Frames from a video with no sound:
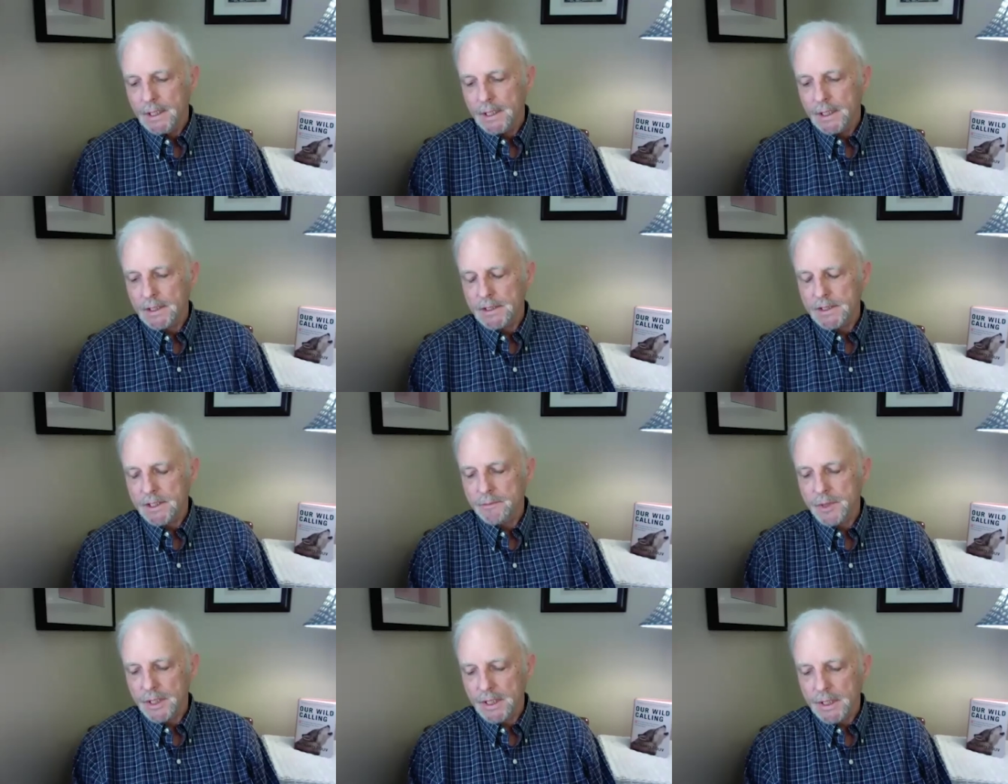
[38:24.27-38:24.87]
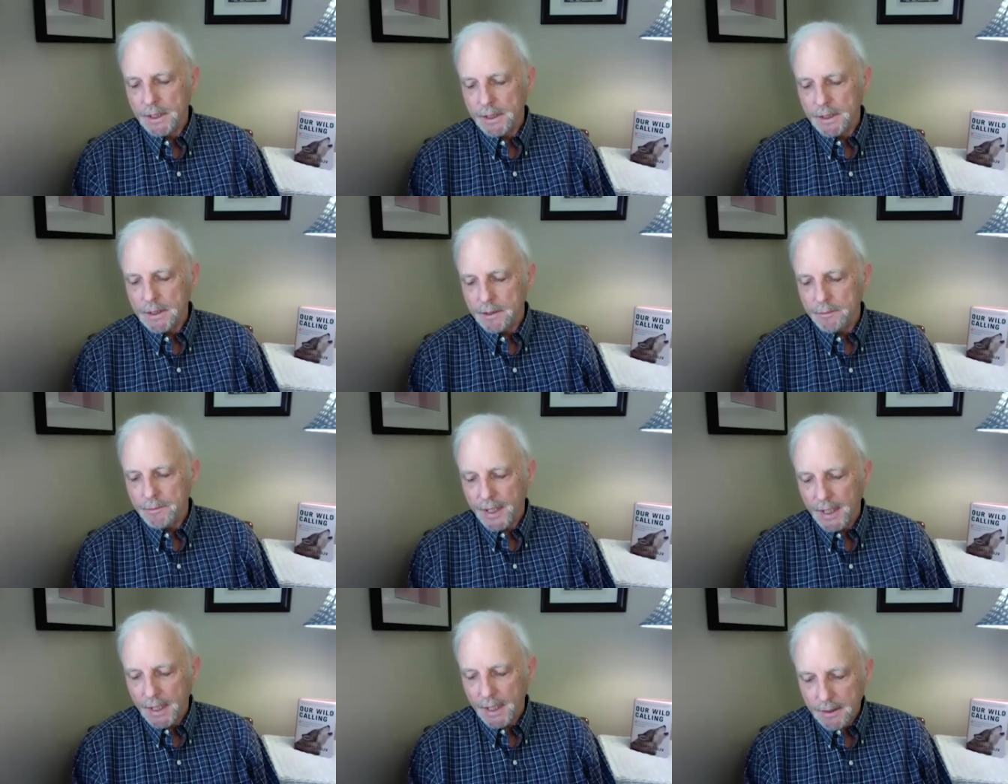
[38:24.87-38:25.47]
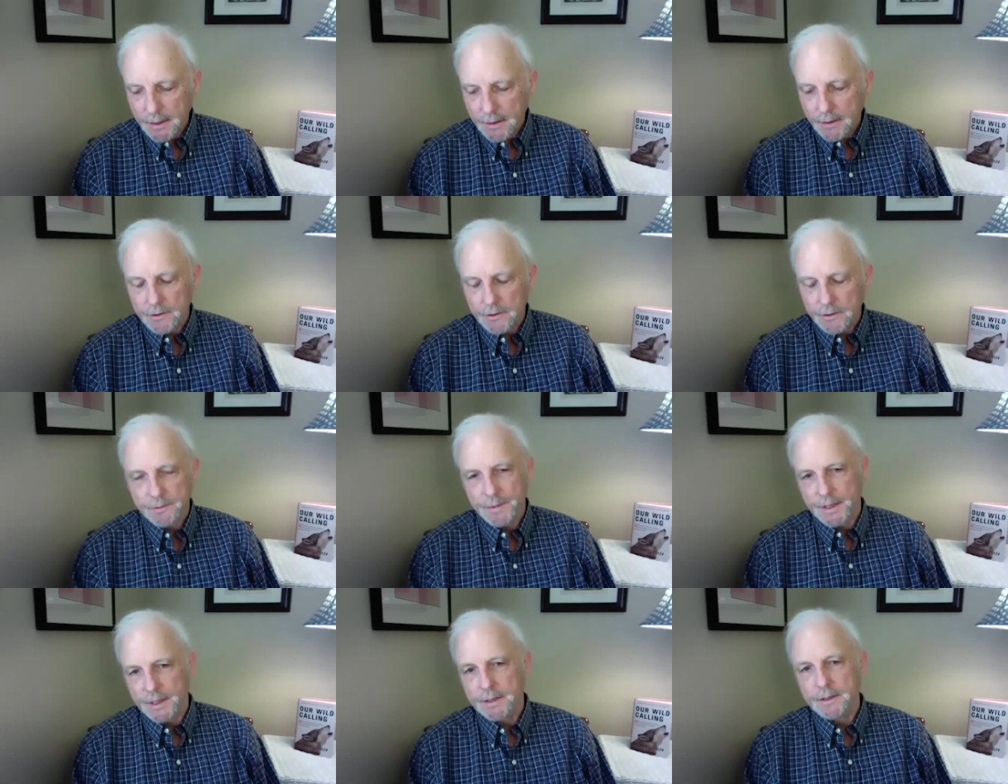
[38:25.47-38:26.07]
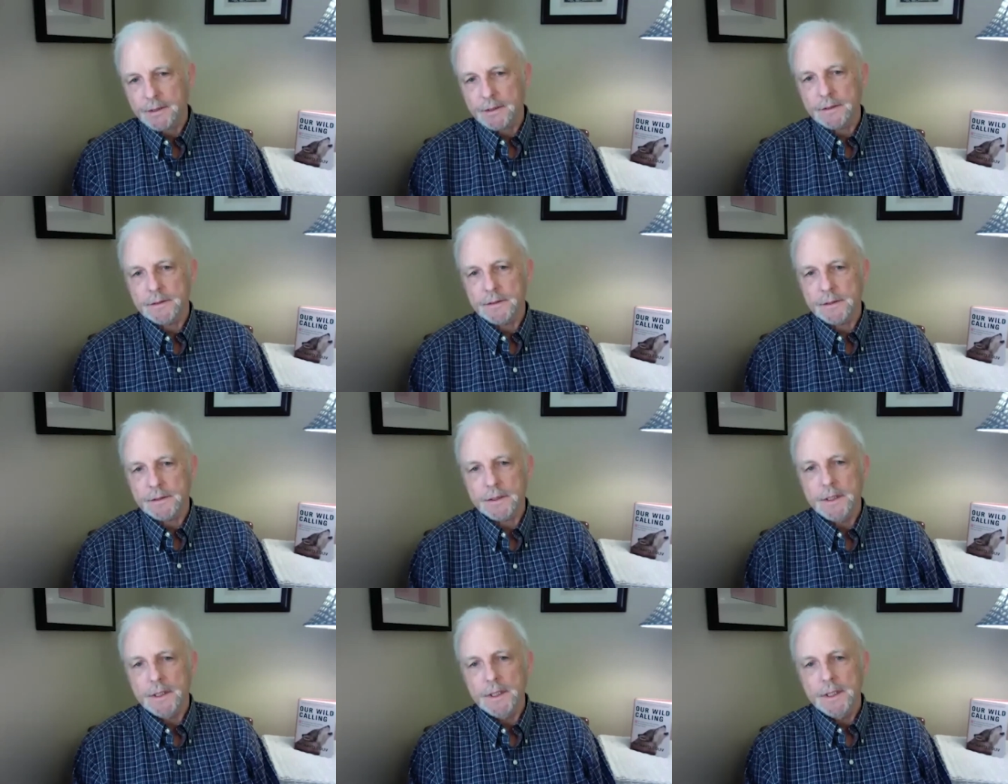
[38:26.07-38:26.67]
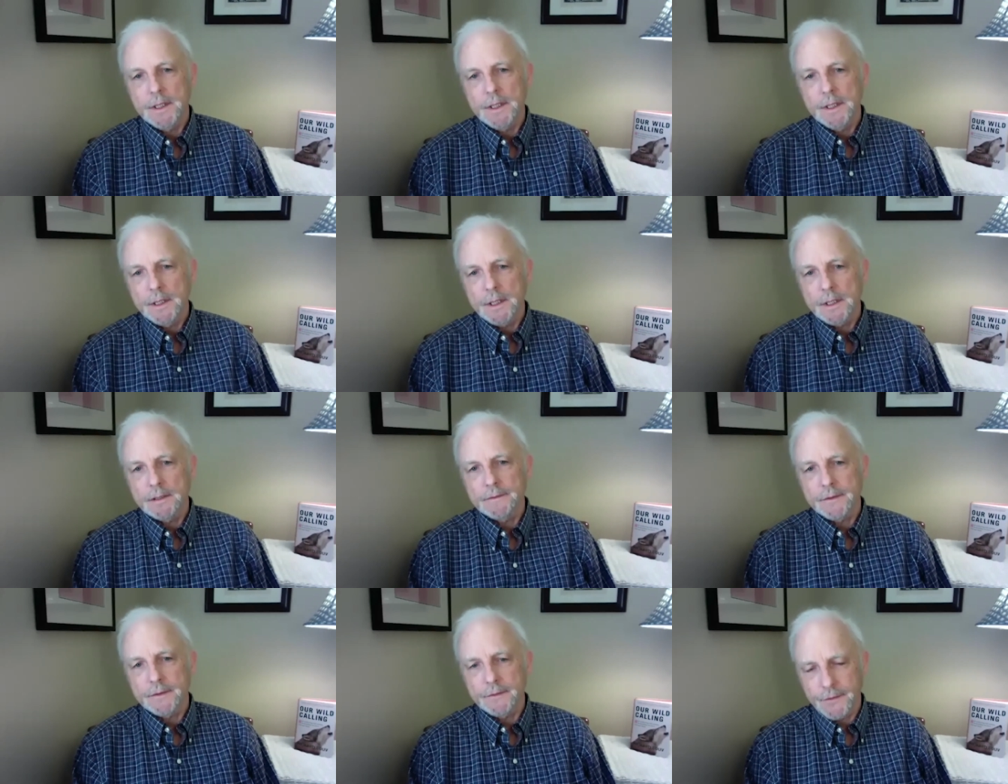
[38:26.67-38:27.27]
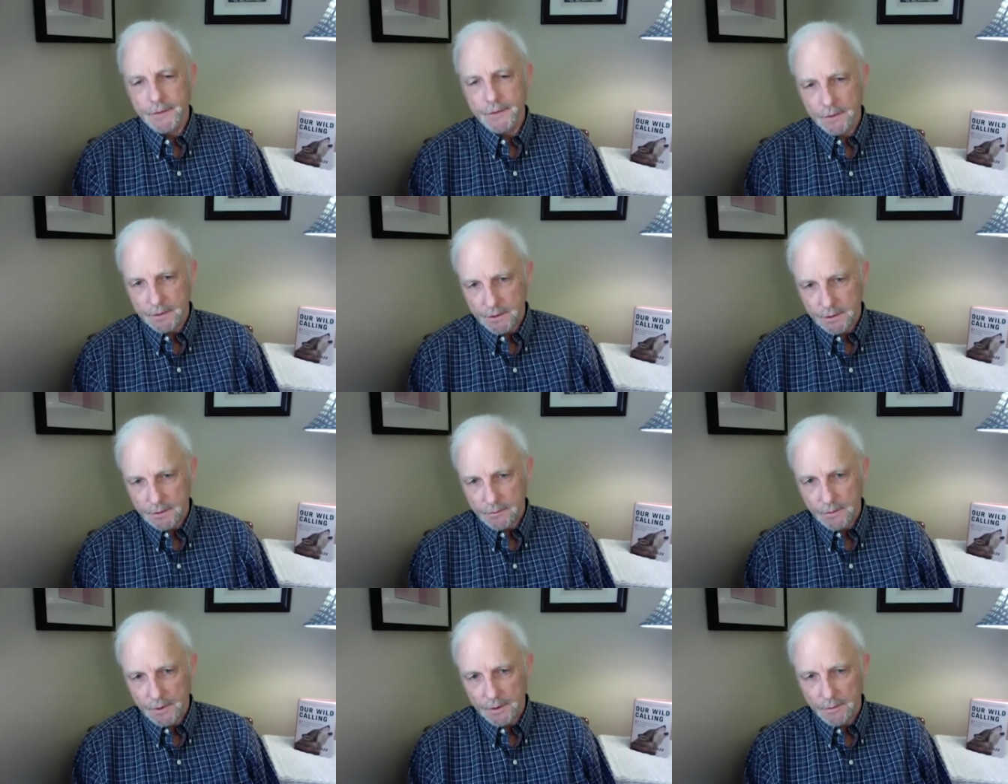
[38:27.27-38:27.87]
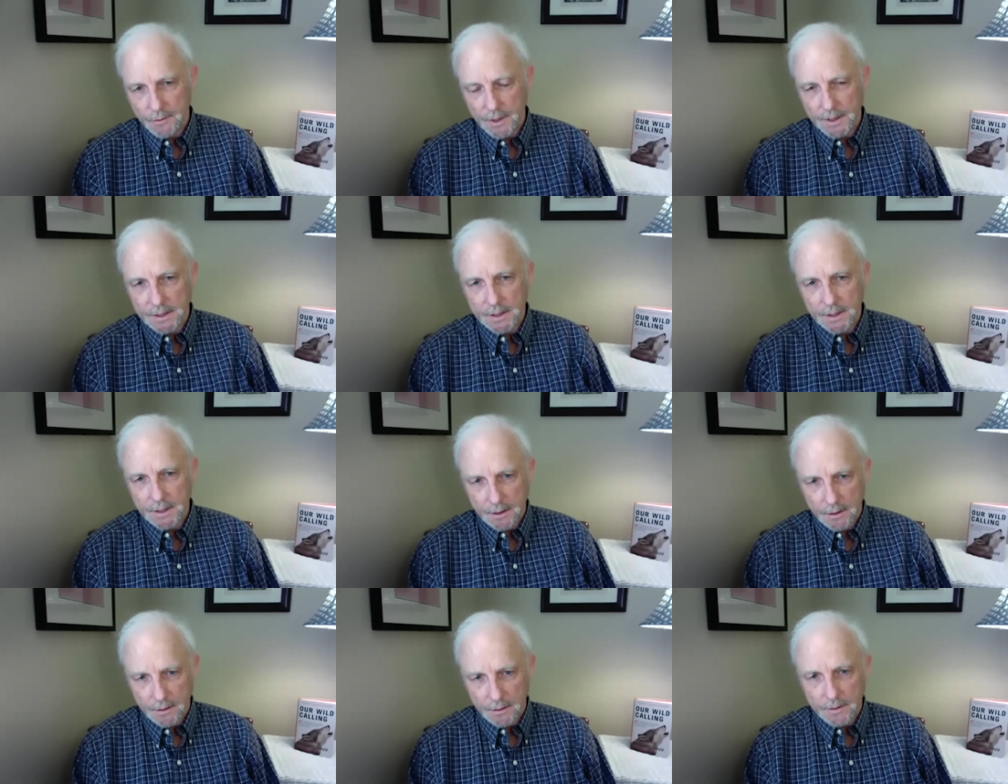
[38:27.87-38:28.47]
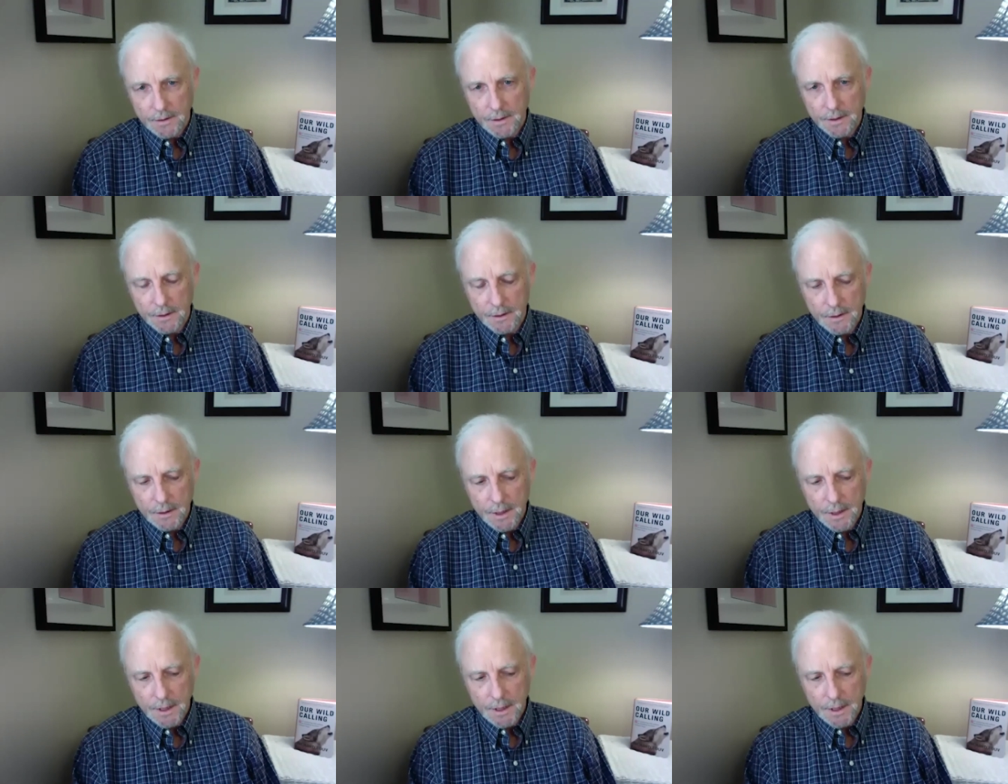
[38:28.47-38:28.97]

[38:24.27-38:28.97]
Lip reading: is to begin to paint those pictures of a future we want to go to.